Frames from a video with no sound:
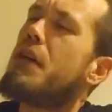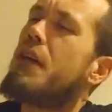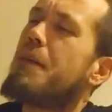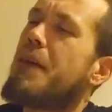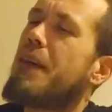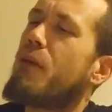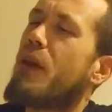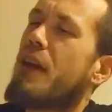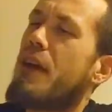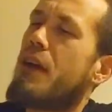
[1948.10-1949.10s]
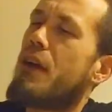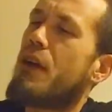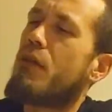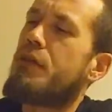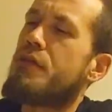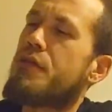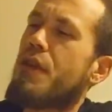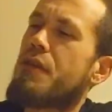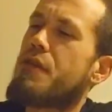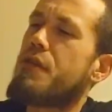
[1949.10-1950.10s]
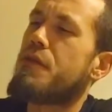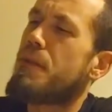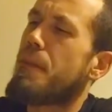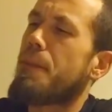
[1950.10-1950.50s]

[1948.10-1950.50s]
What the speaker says: anyway, when you start to,